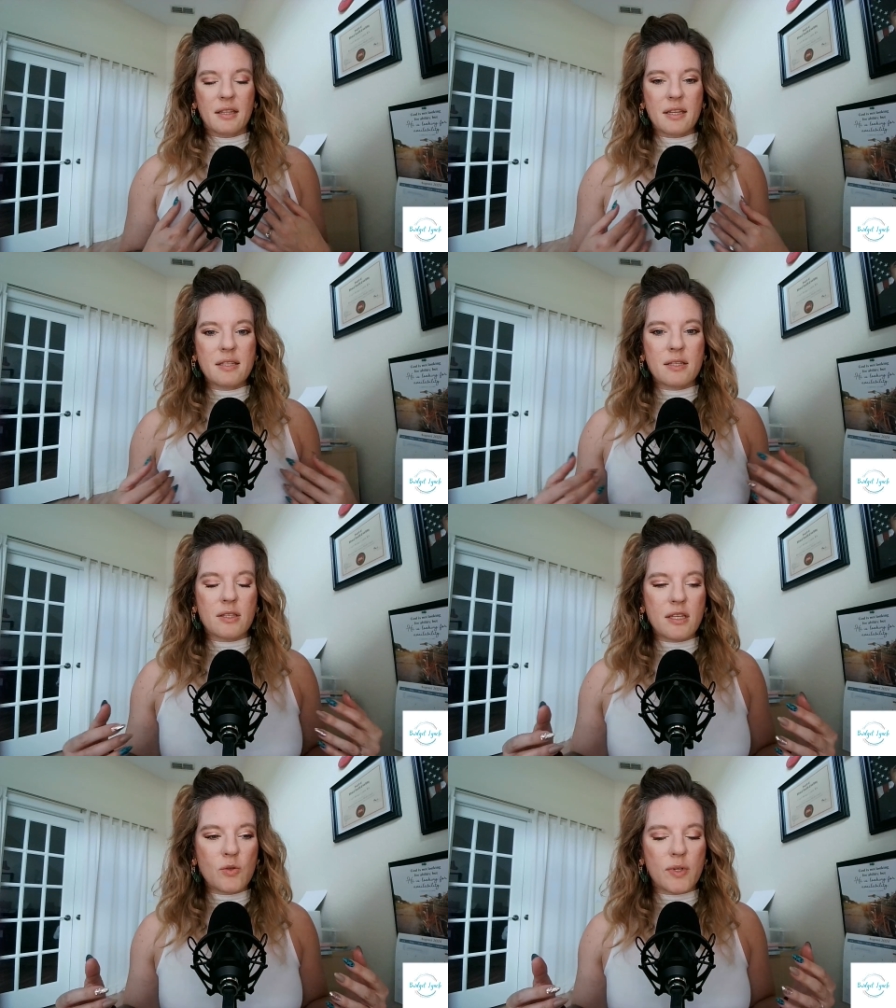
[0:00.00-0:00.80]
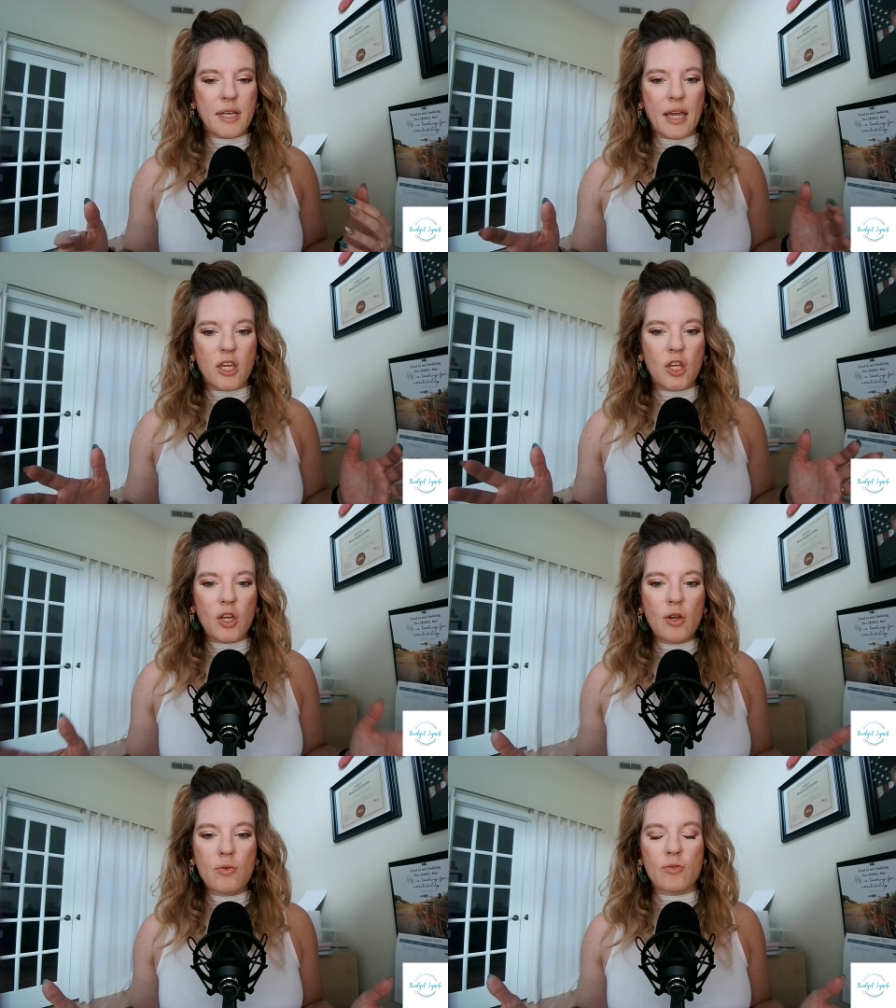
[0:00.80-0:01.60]
This was a
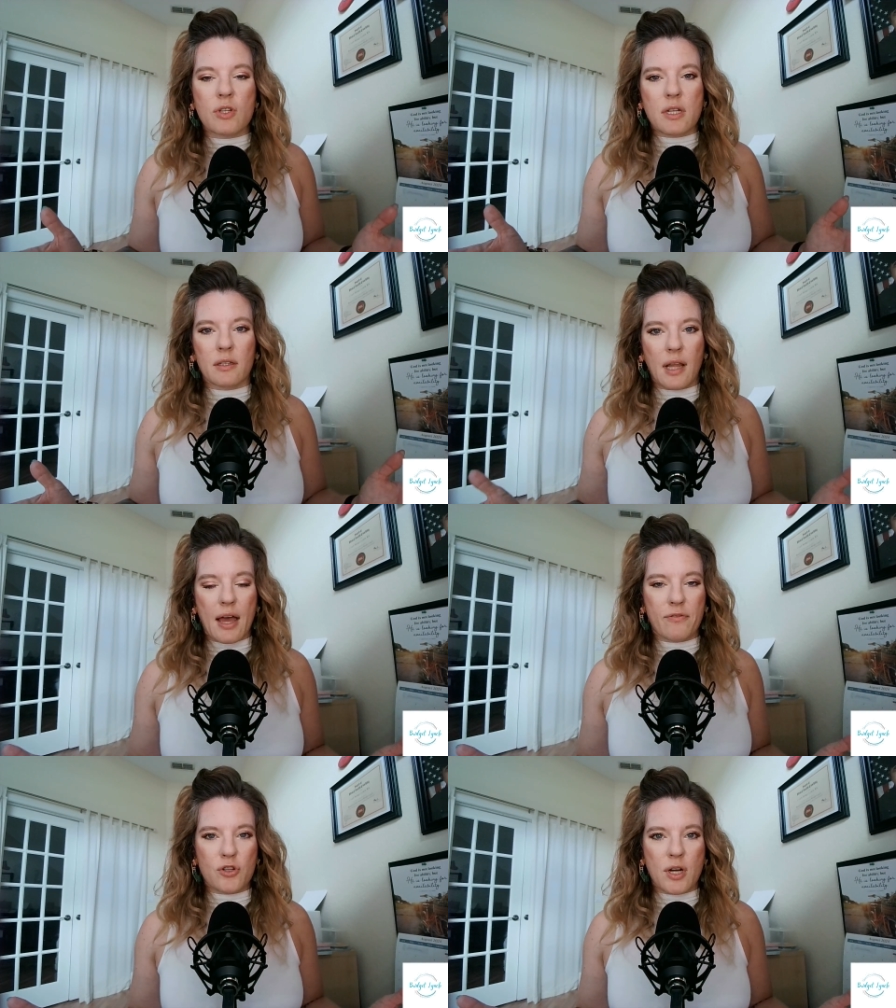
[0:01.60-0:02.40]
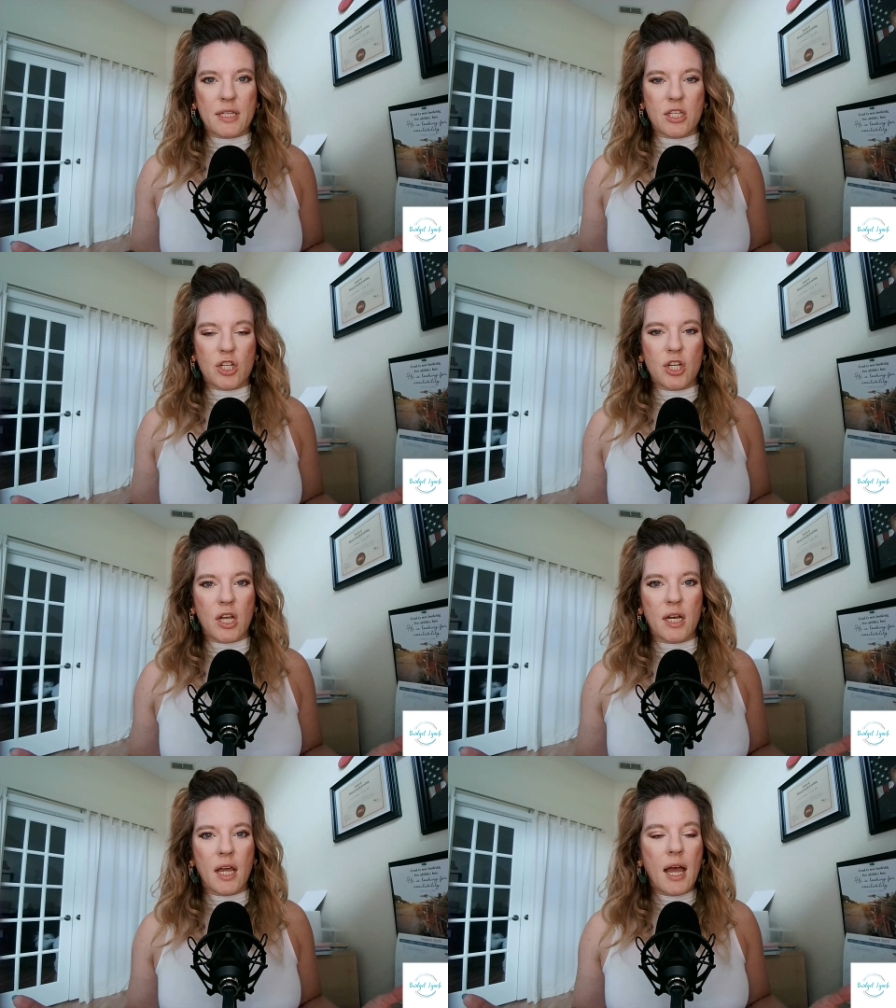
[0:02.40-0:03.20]
huge life
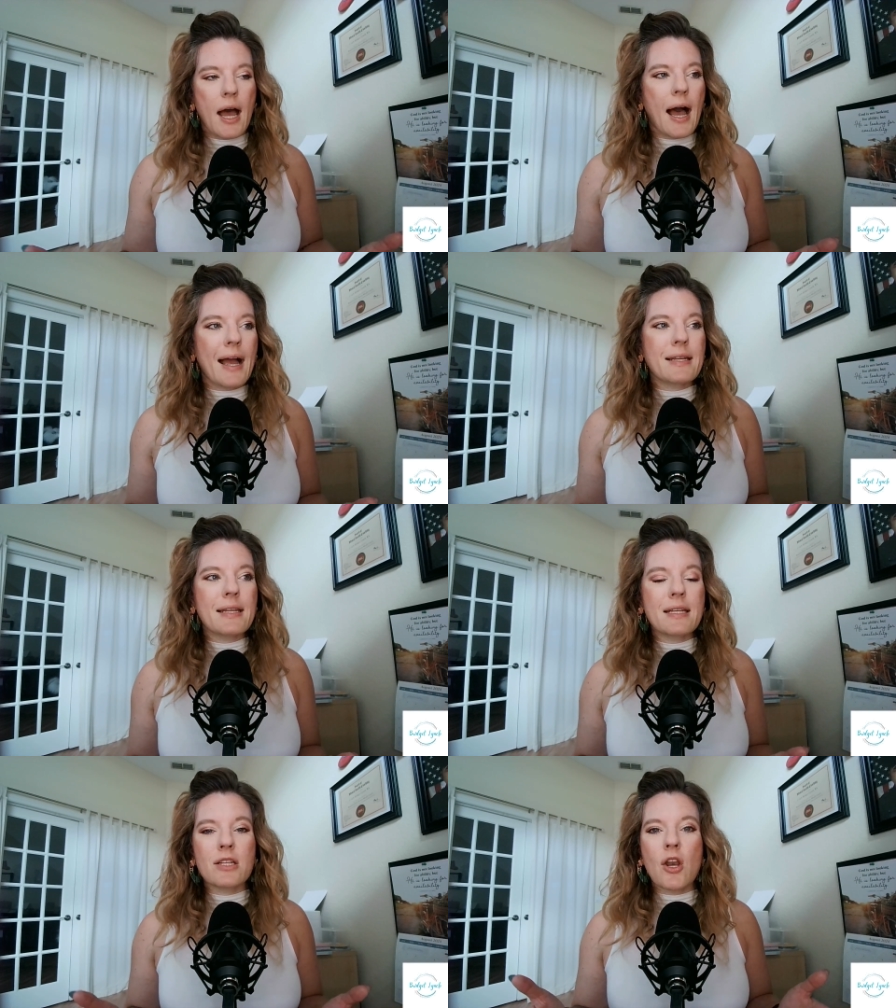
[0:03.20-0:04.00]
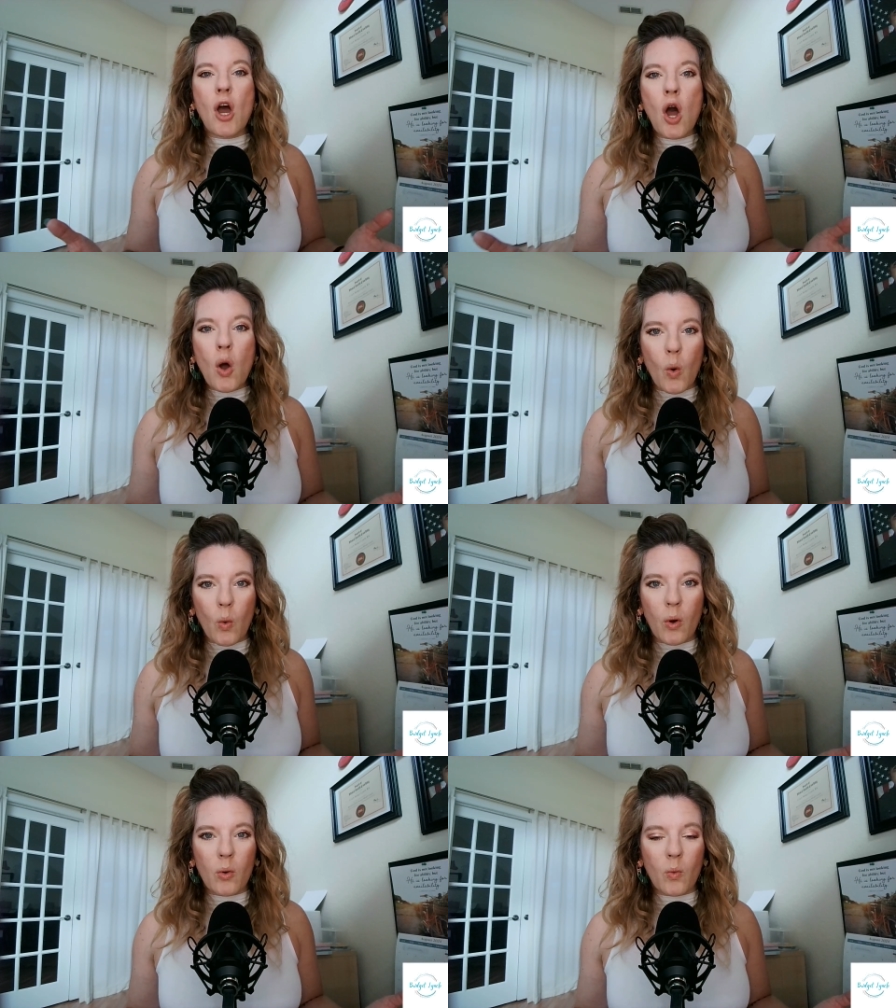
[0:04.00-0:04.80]
transition. I didn't
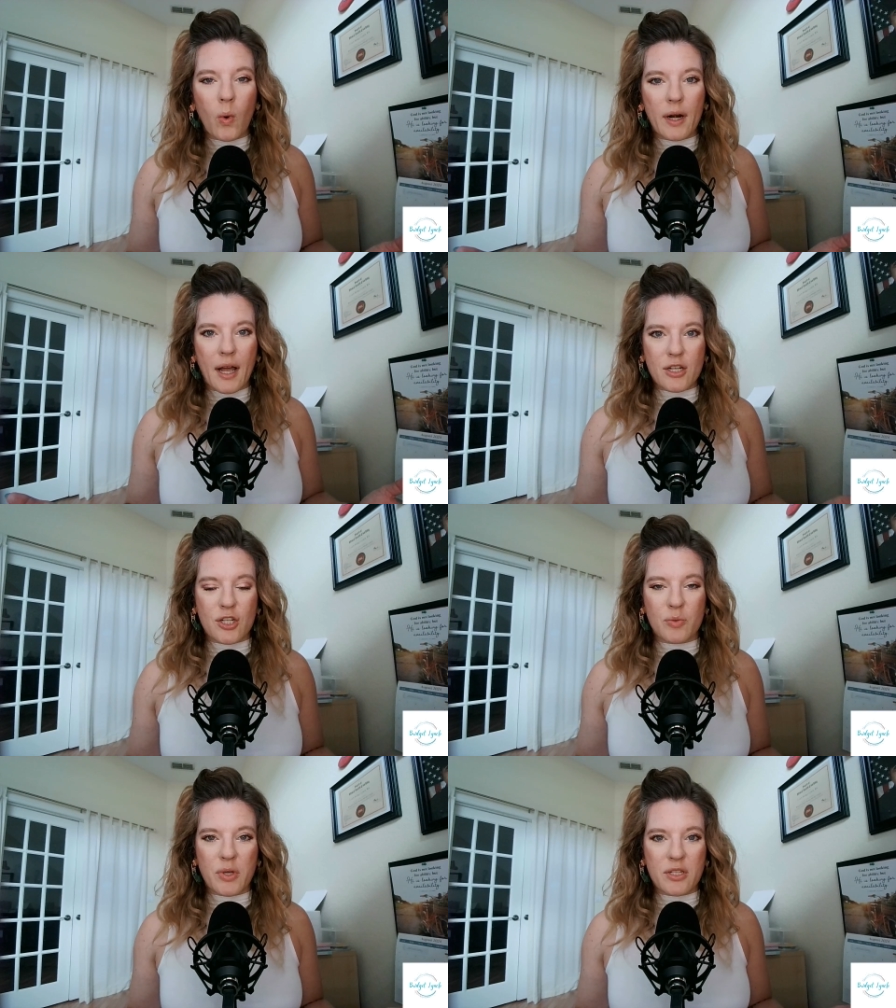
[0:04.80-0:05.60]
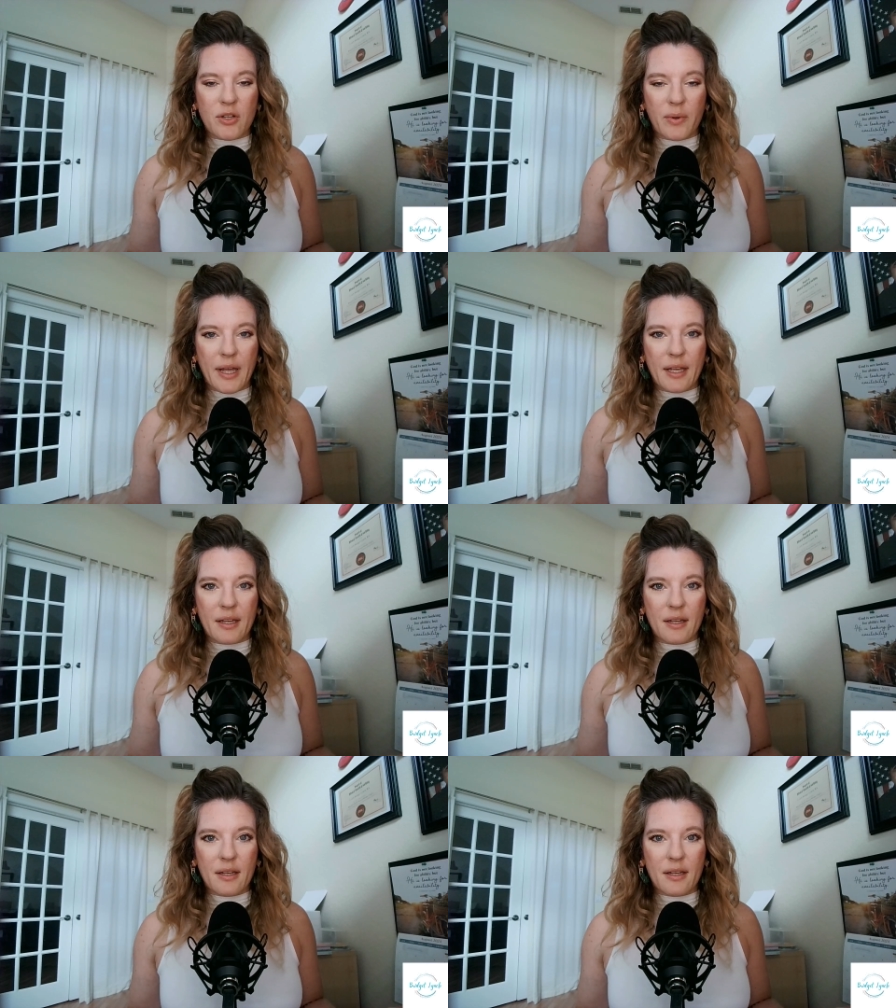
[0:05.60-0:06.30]
know what I should be doing.